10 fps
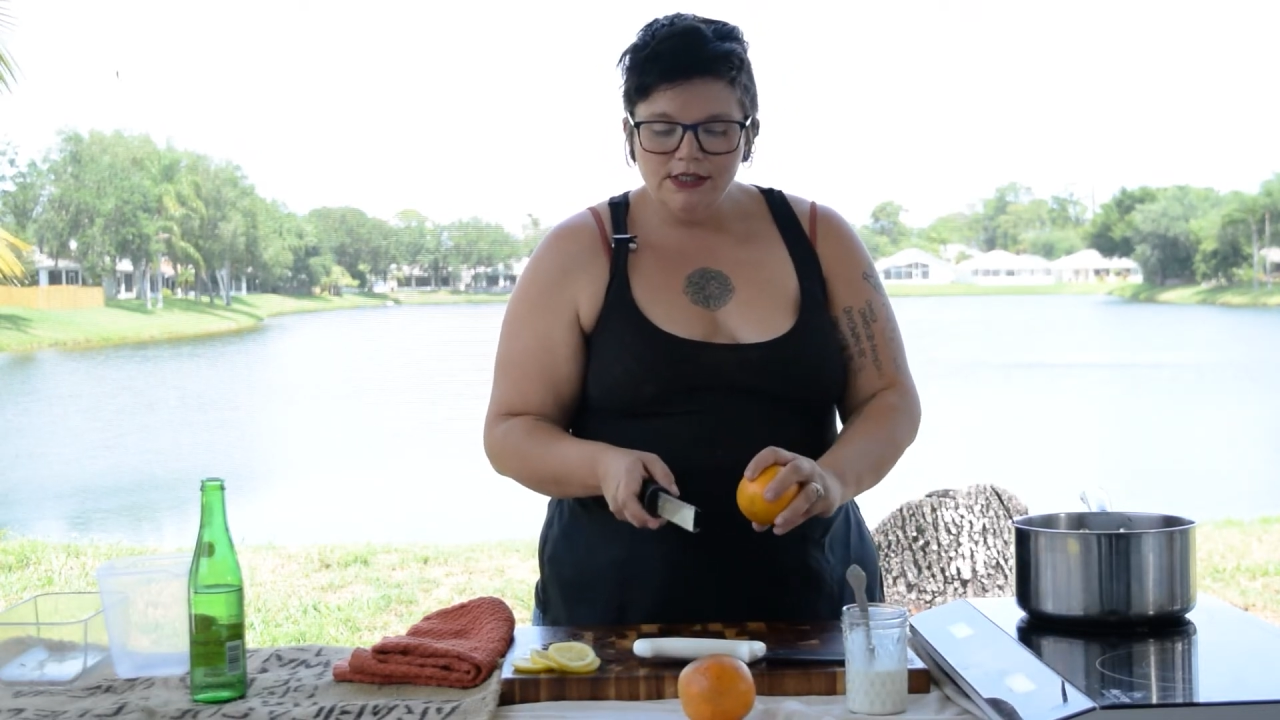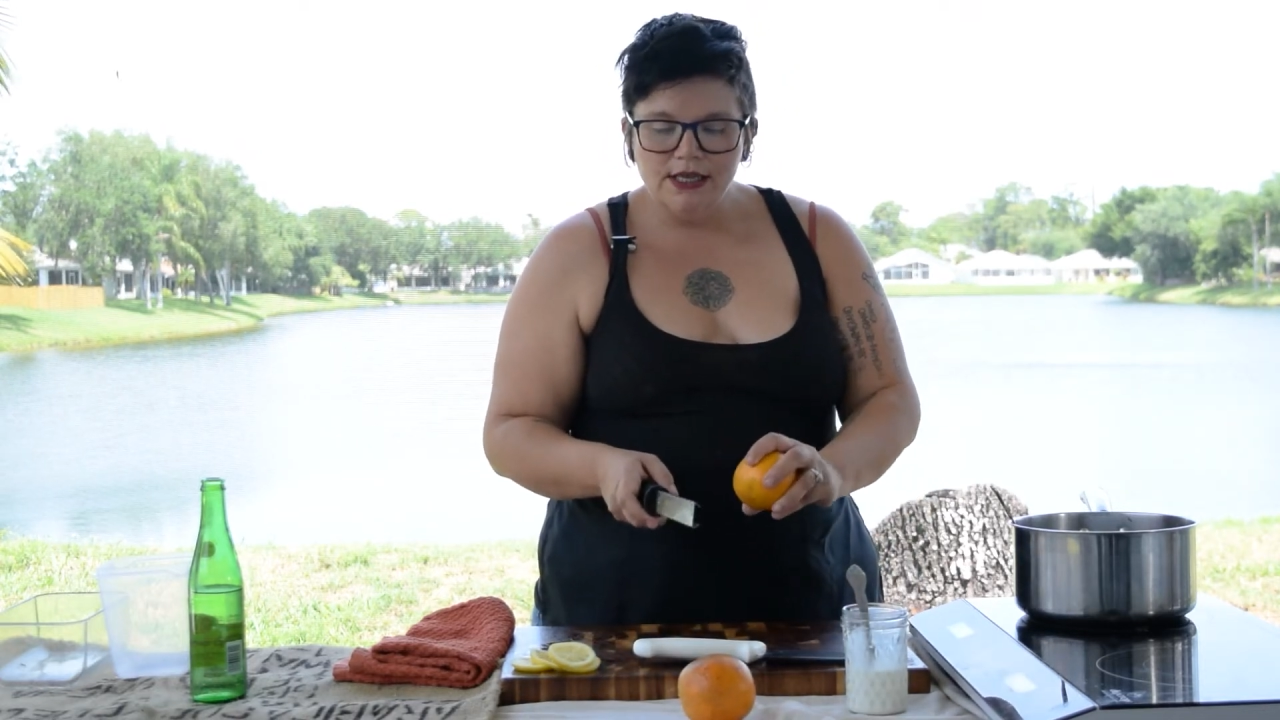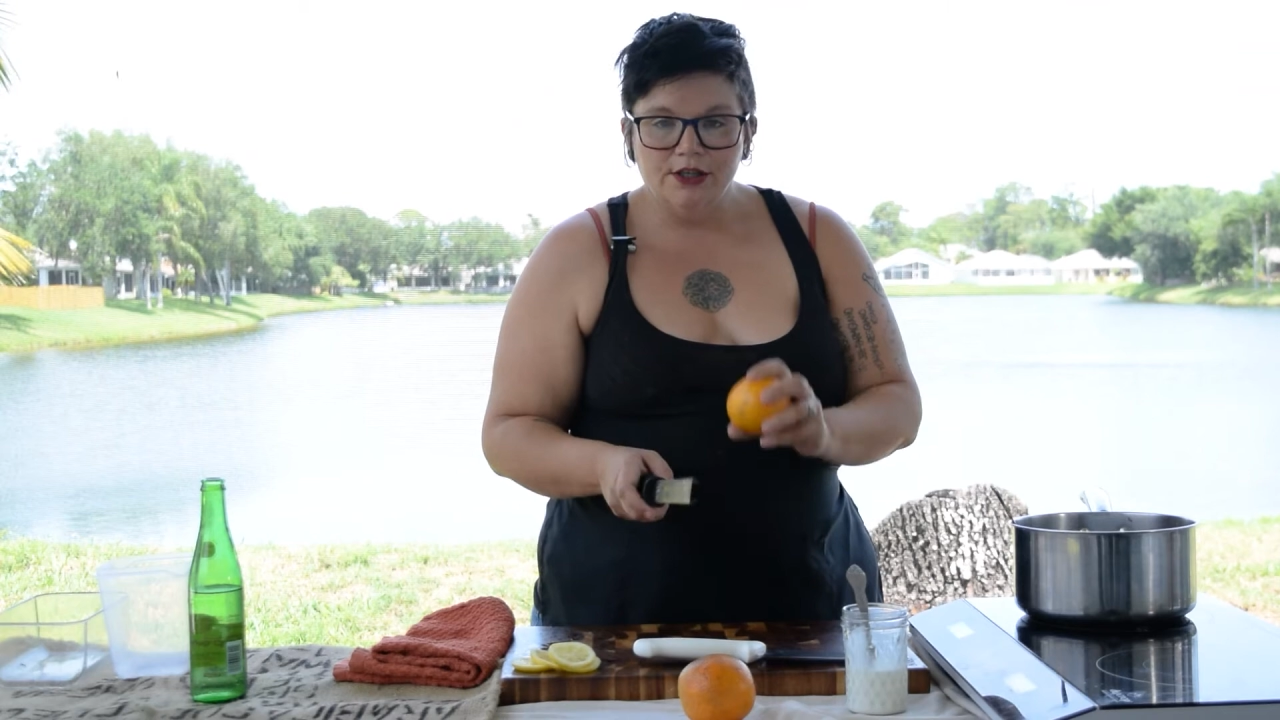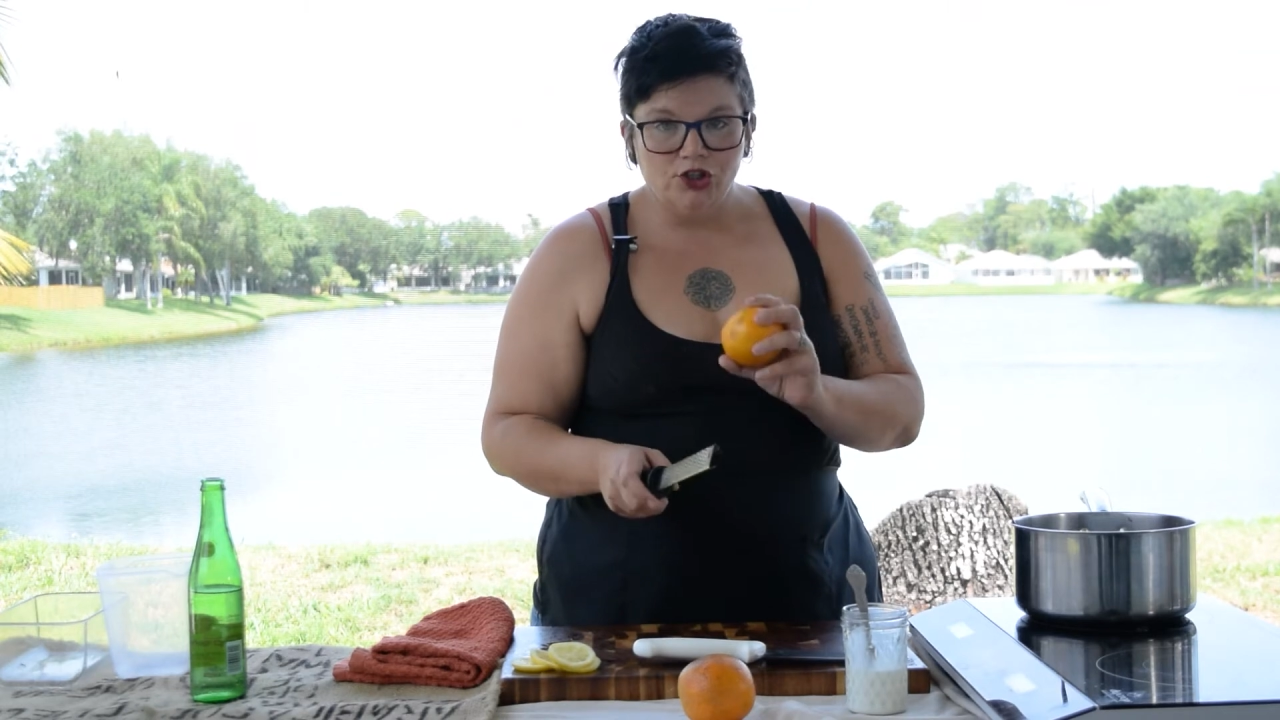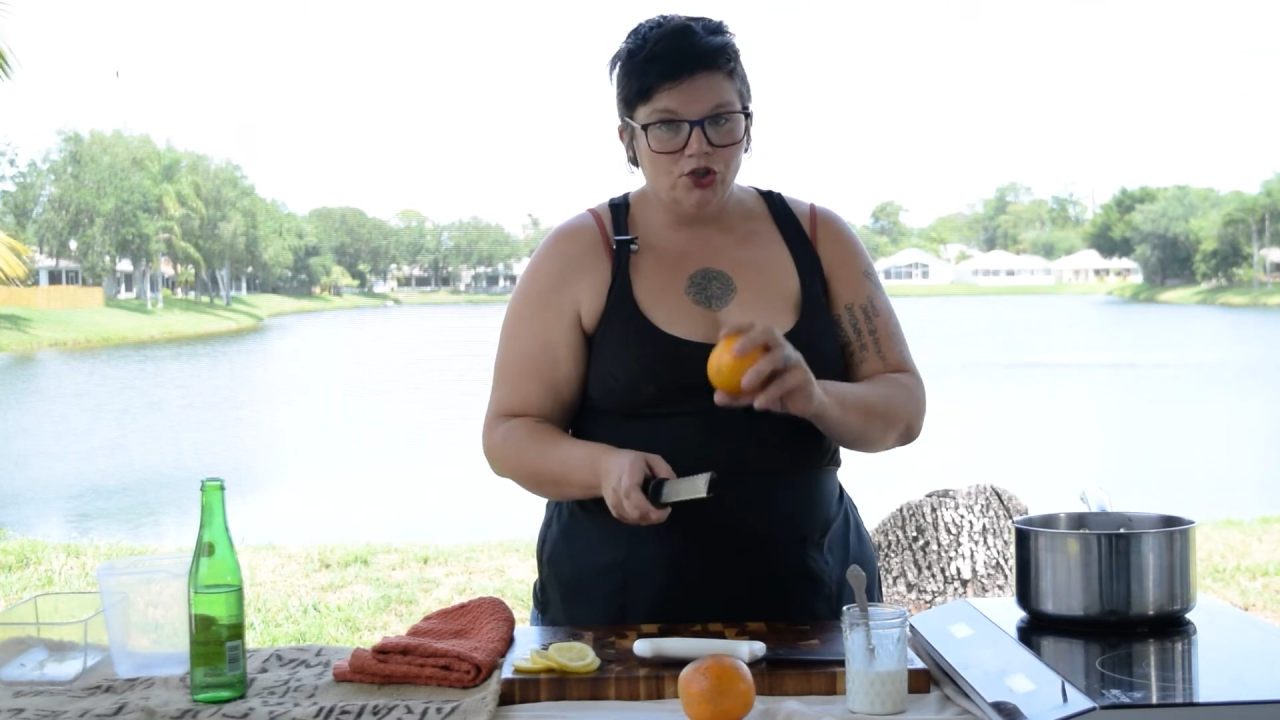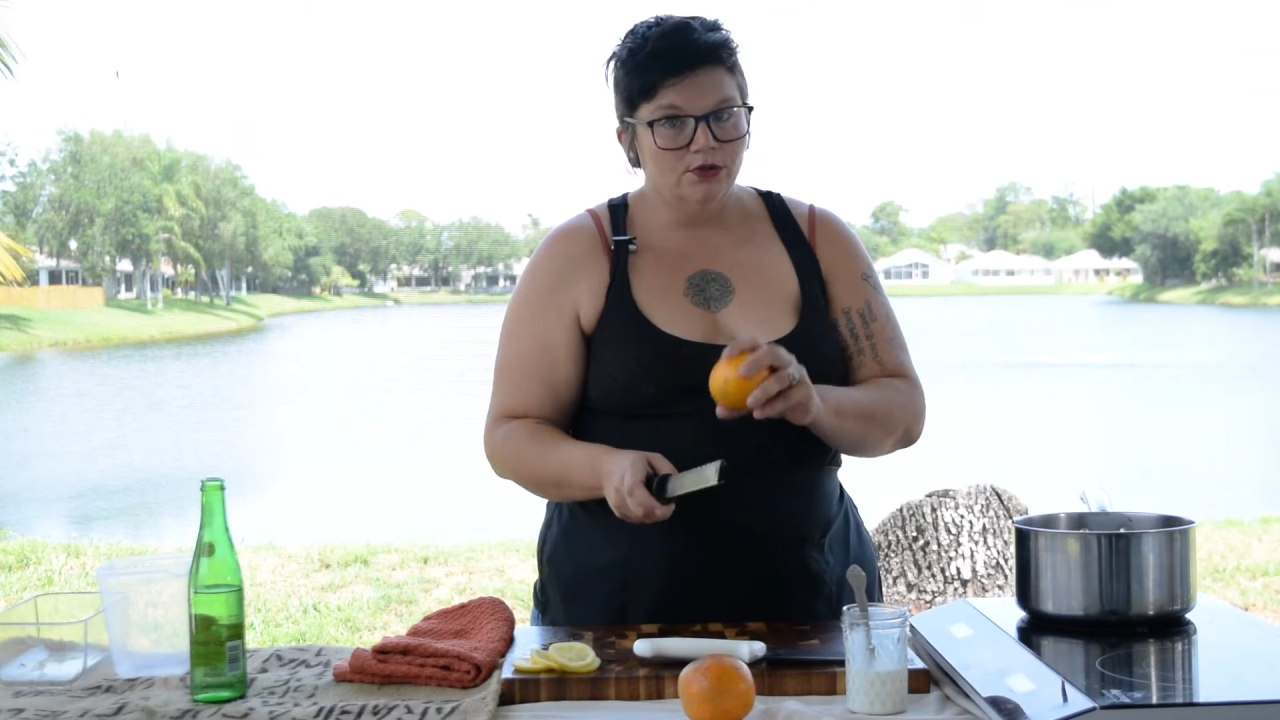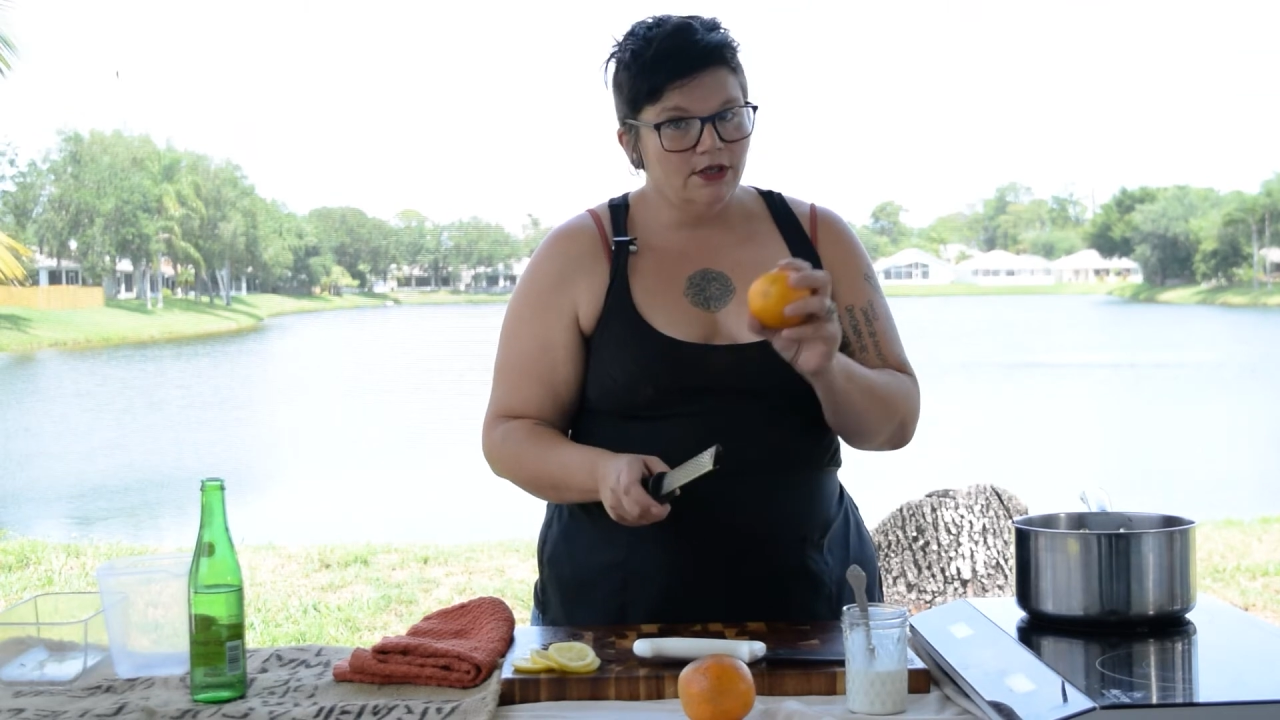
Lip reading: and the juice